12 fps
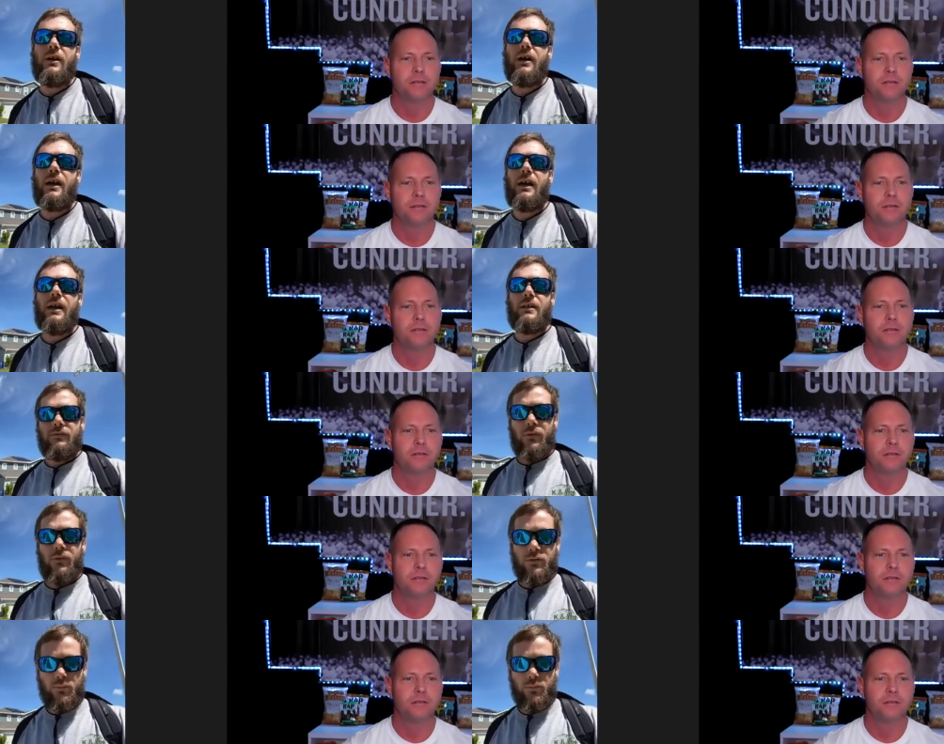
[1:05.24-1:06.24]
Speaker 1: I had a
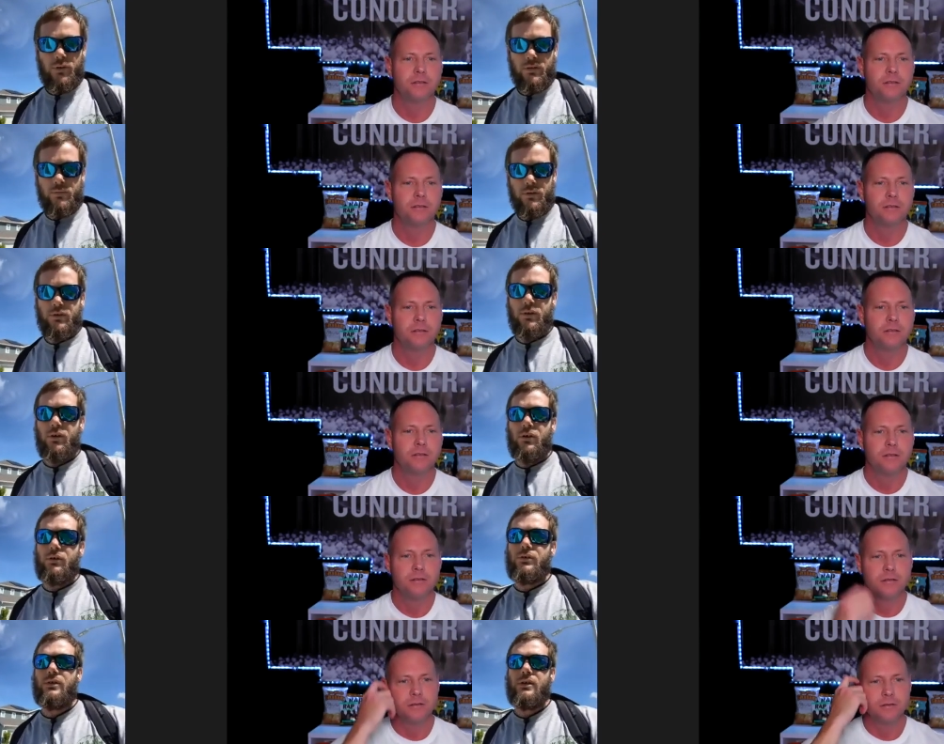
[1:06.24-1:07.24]
false imprisonment
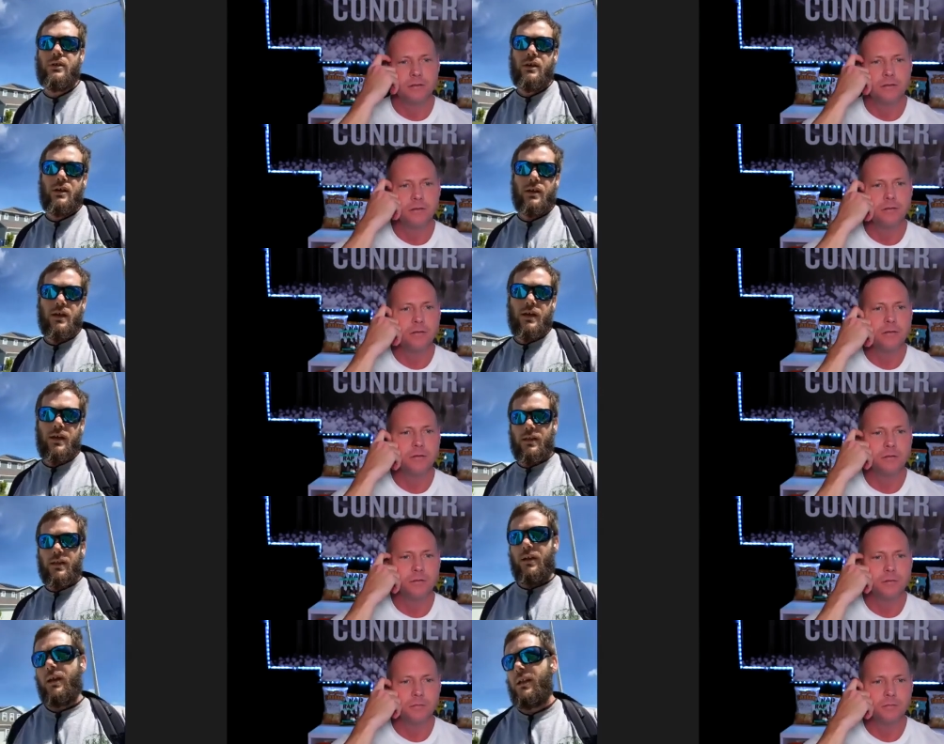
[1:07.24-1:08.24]
charge, and
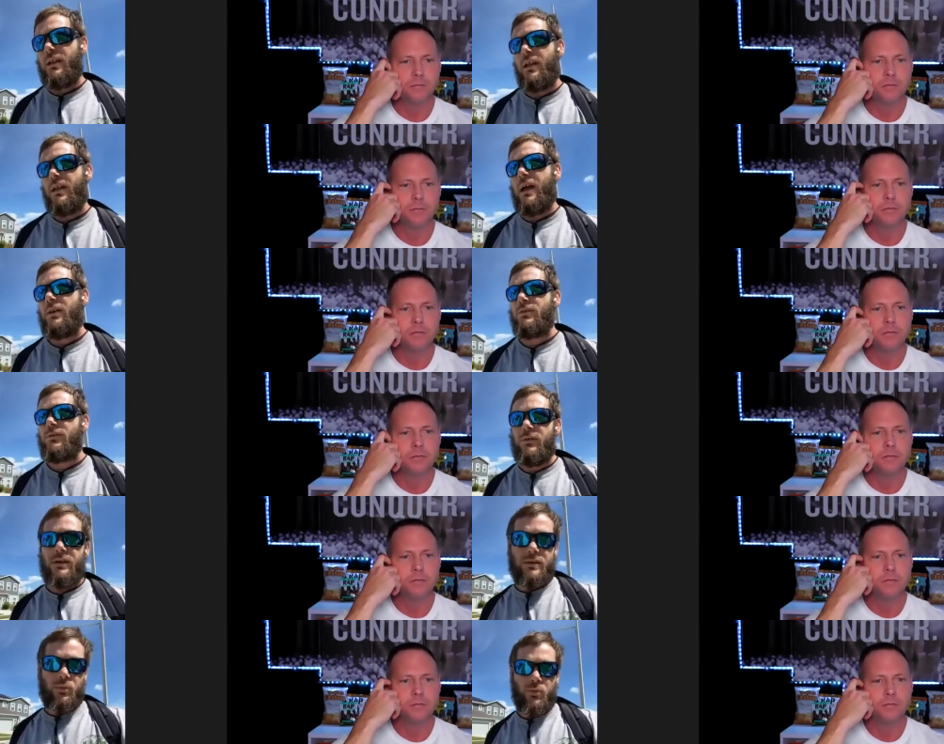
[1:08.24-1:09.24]
uh, got on house
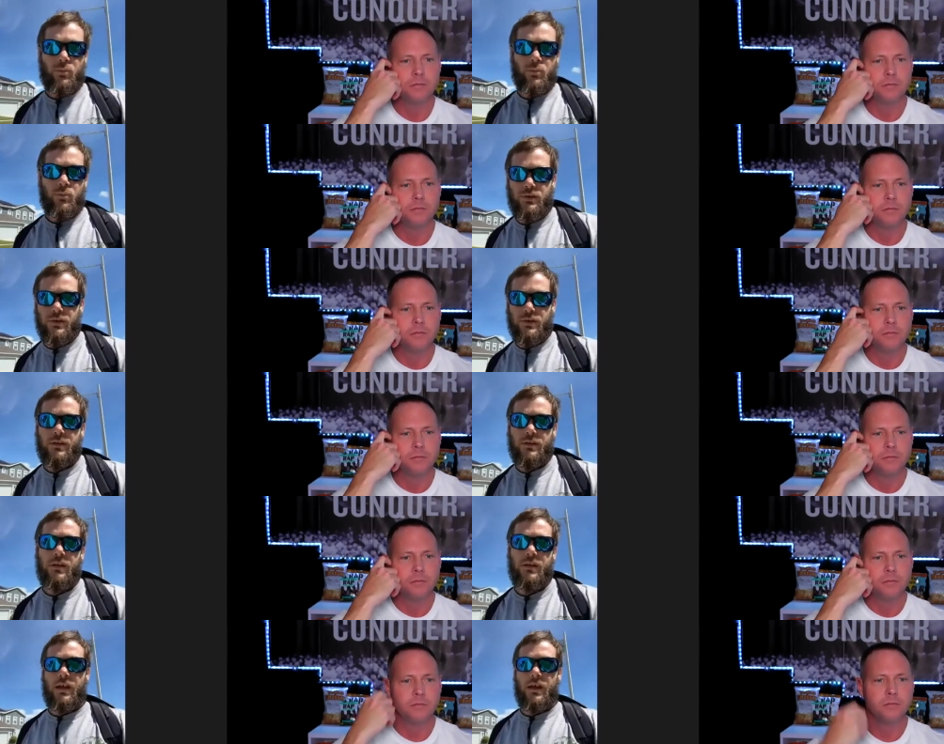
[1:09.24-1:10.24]
arrest and probation.
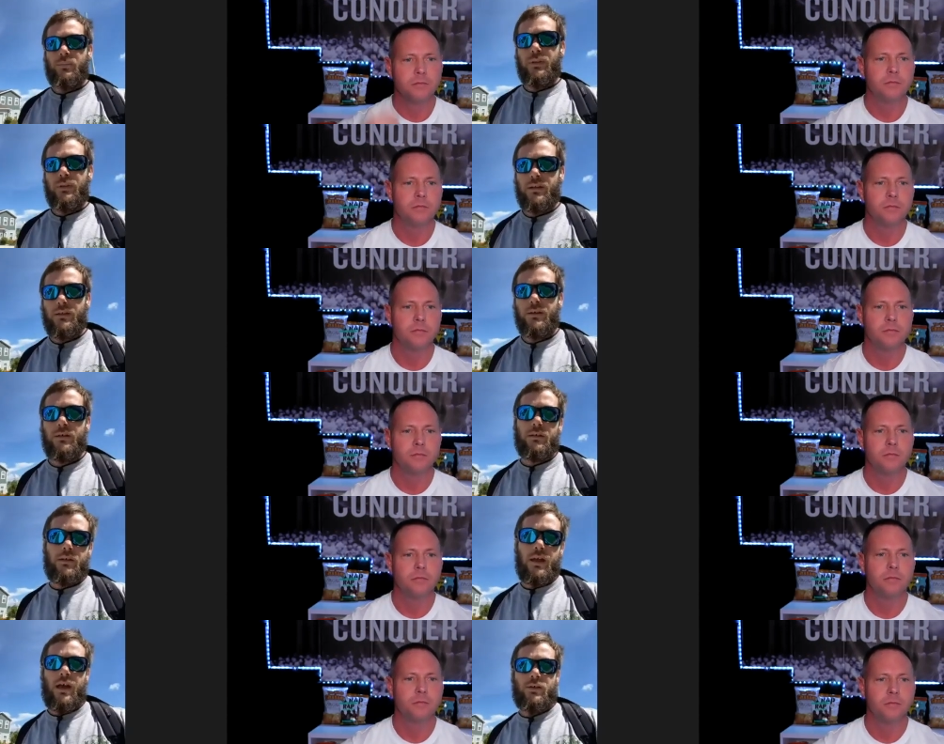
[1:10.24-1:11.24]
I completed the
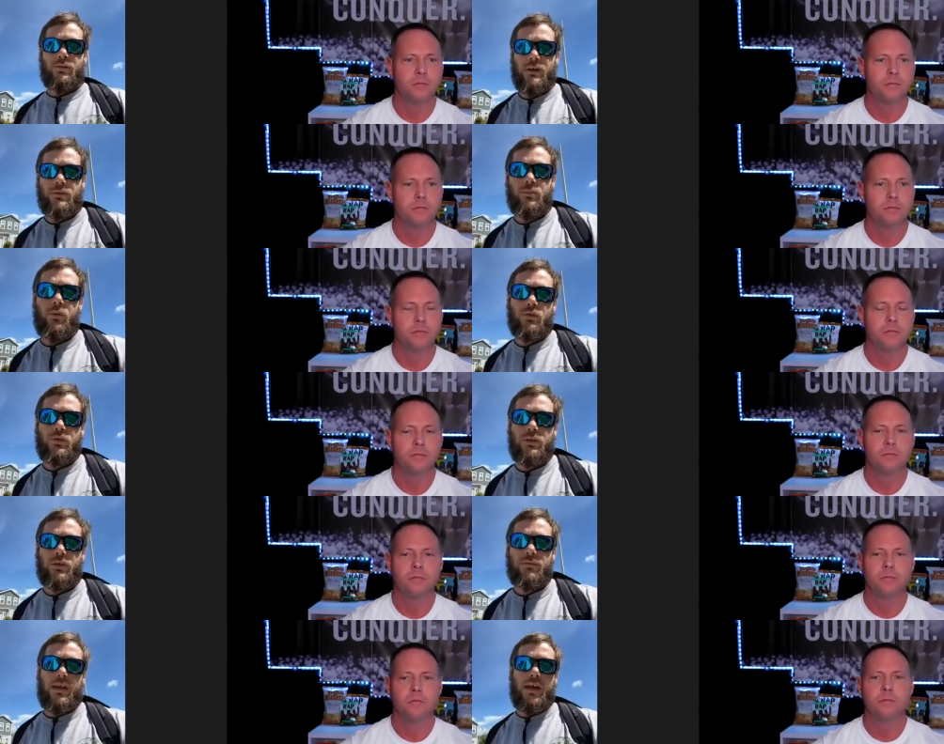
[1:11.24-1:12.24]
the house arrest portion
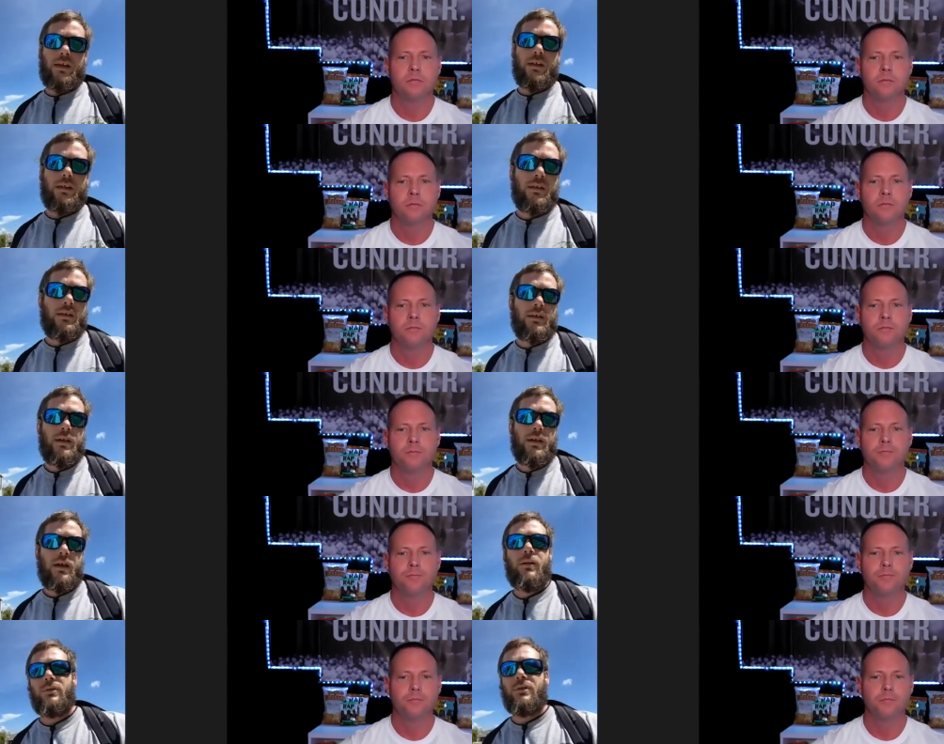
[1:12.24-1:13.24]
of that,
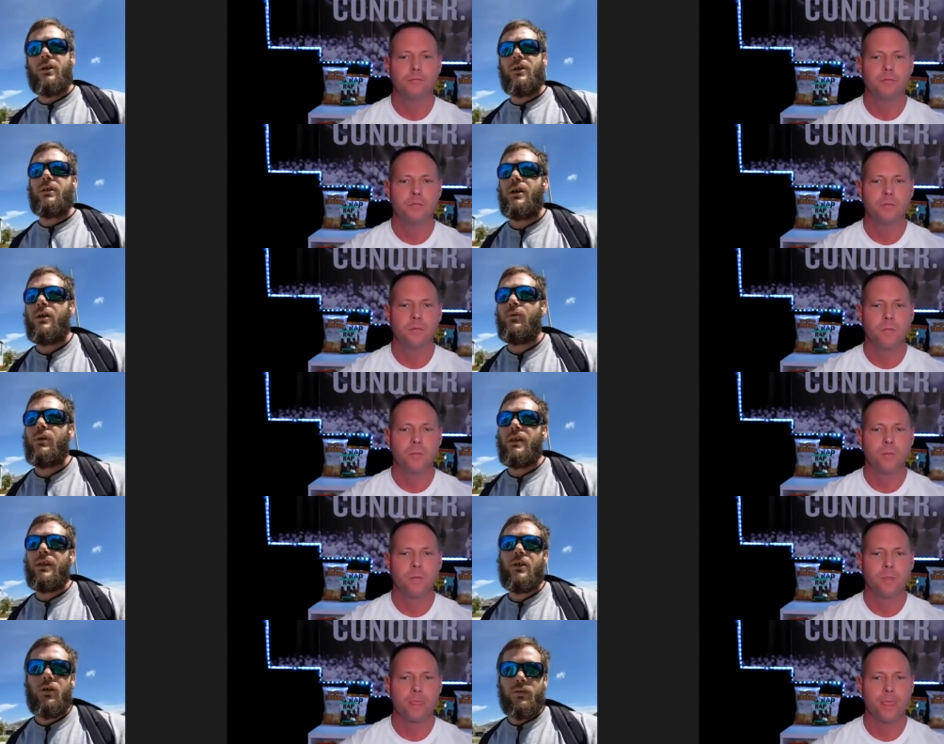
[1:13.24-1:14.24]
and was on uh, what they
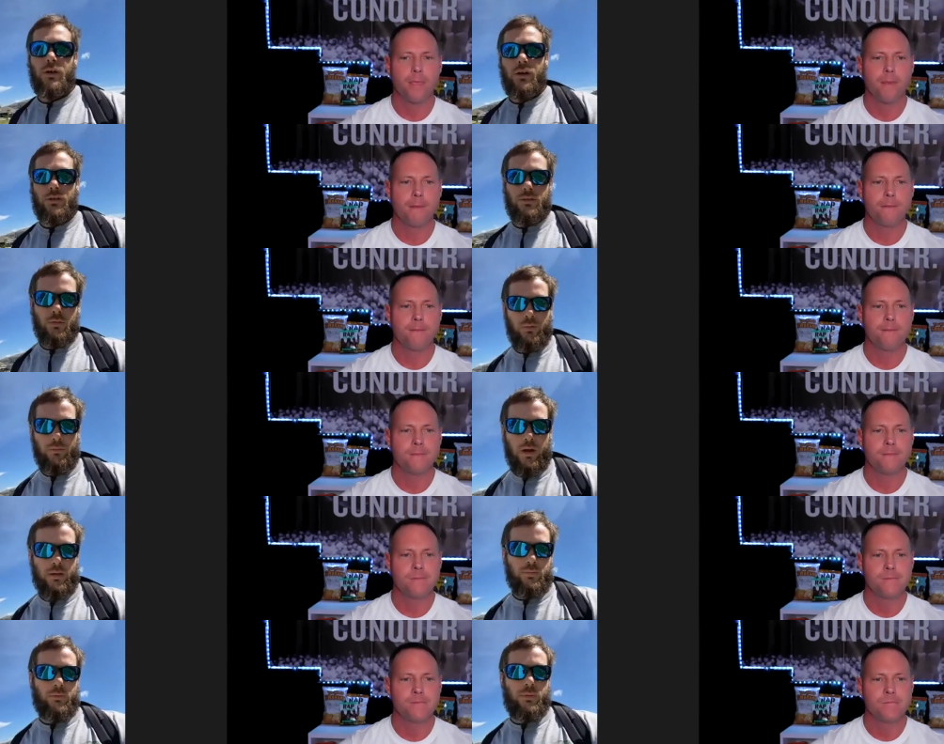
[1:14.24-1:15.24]
called
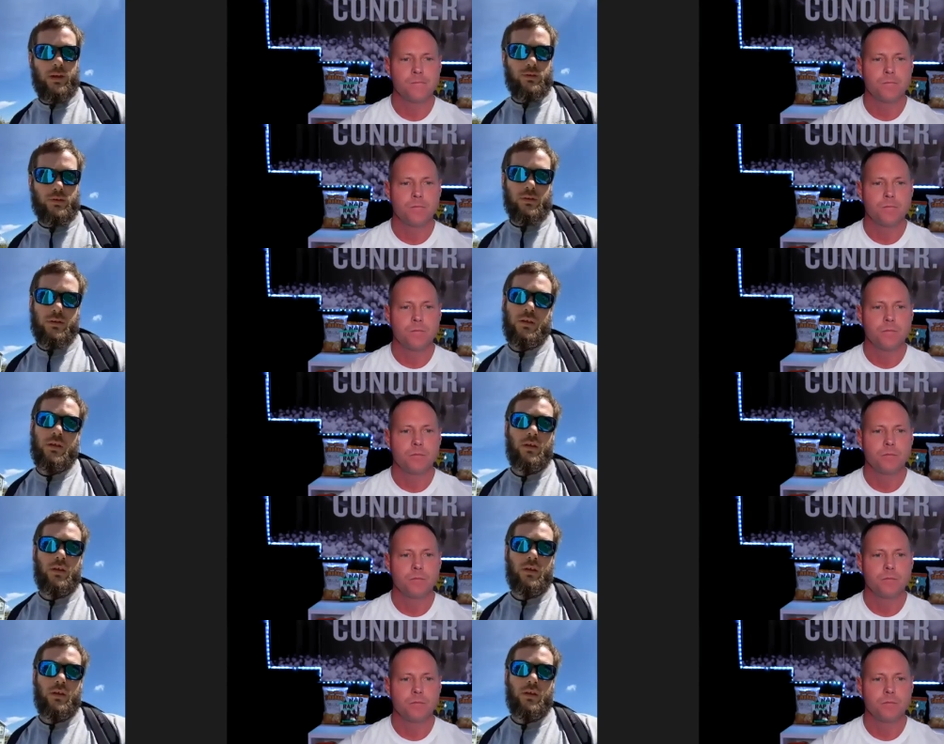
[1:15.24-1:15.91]
unsupervised probation,